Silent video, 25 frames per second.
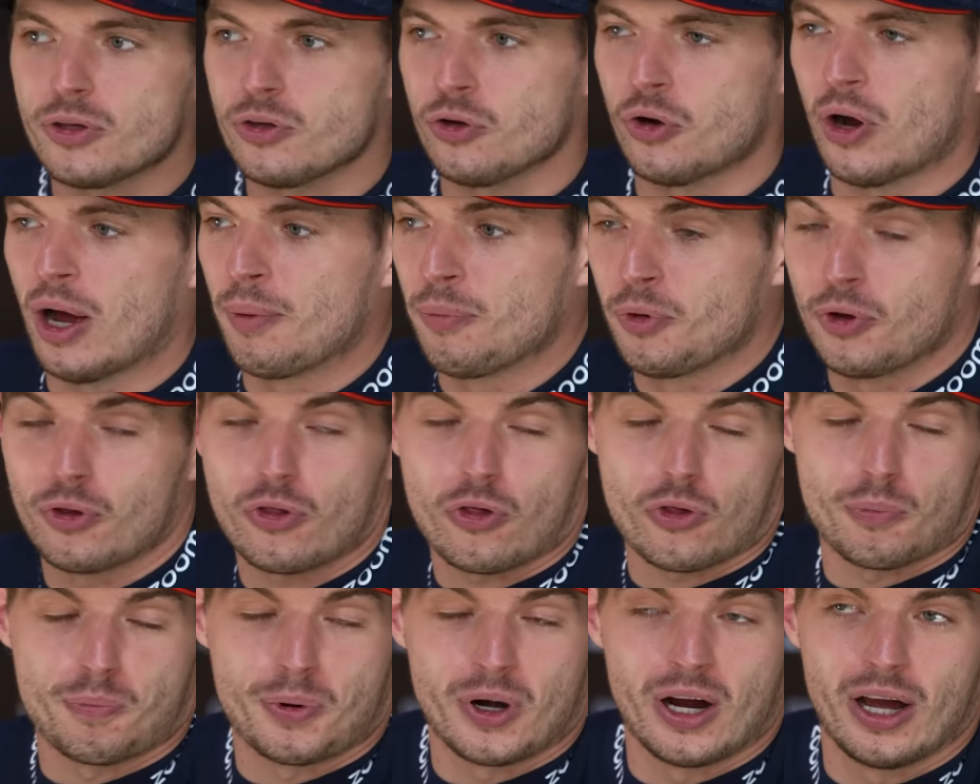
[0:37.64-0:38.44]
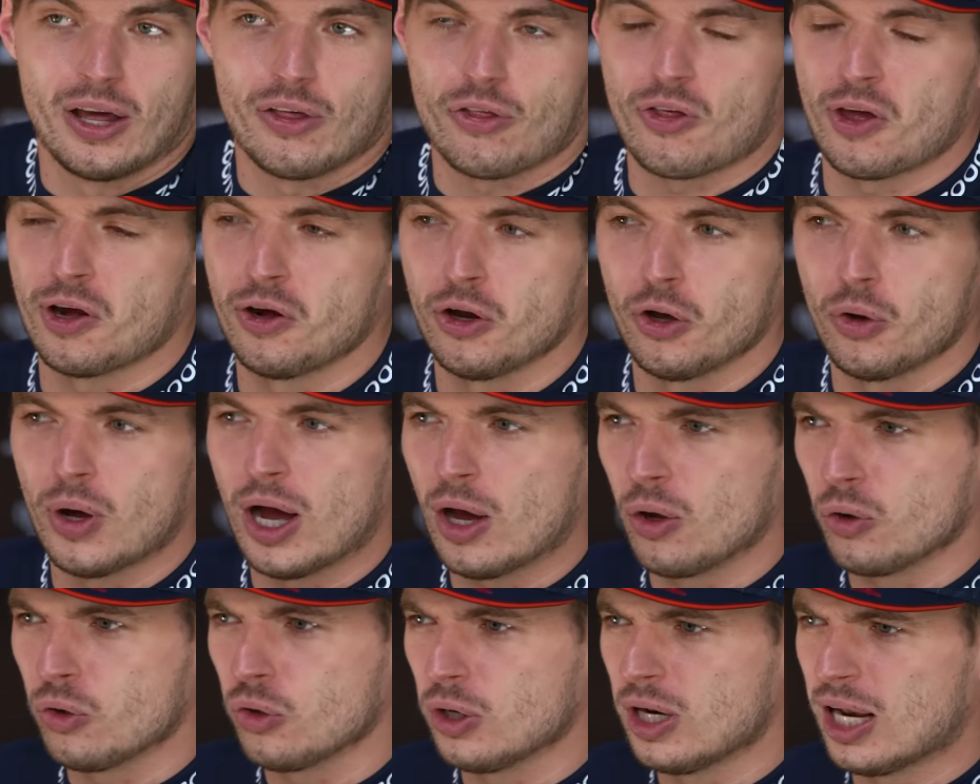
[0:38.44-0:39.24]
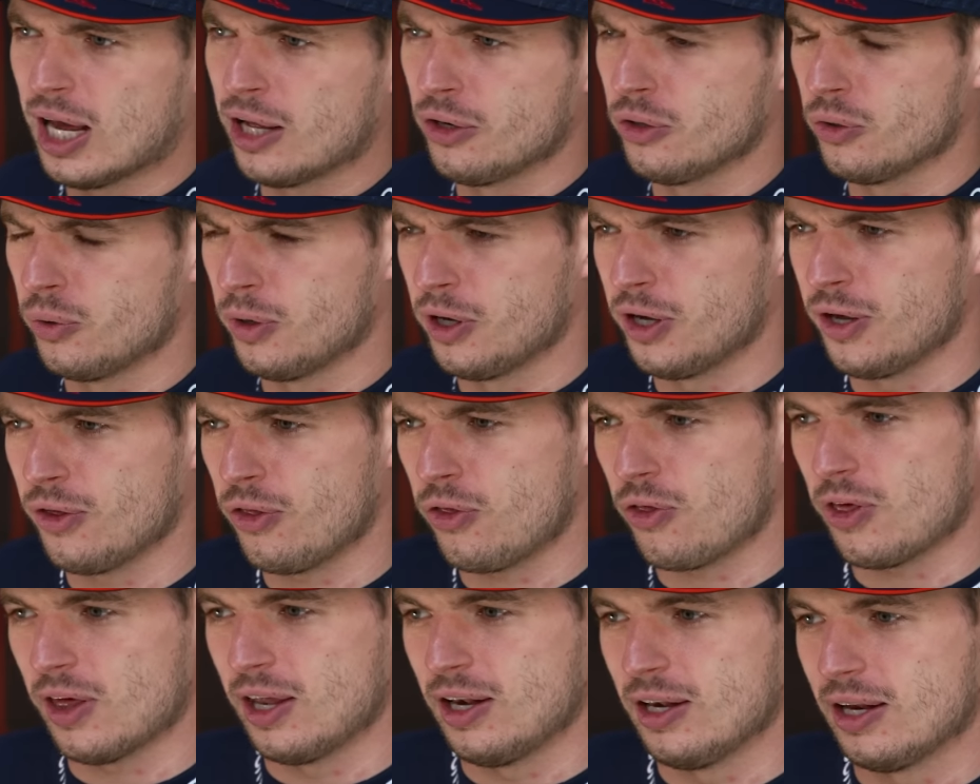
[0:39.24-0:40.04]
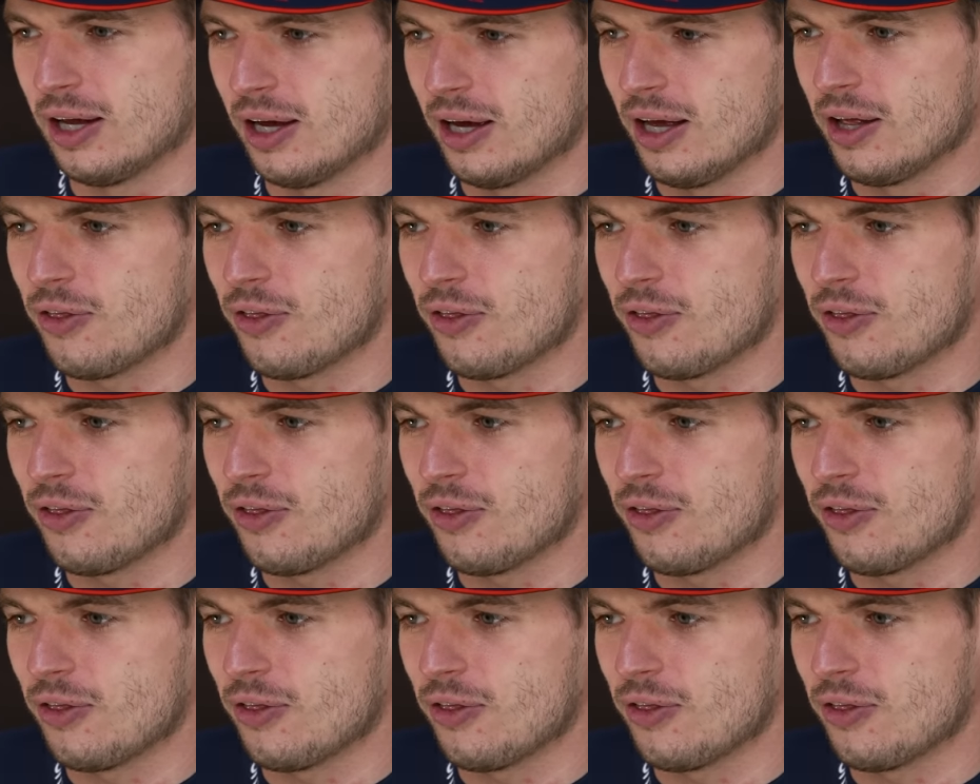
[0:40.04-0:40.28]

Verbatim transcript: you know, I'm not surprised. I know how good Lando is, and uh,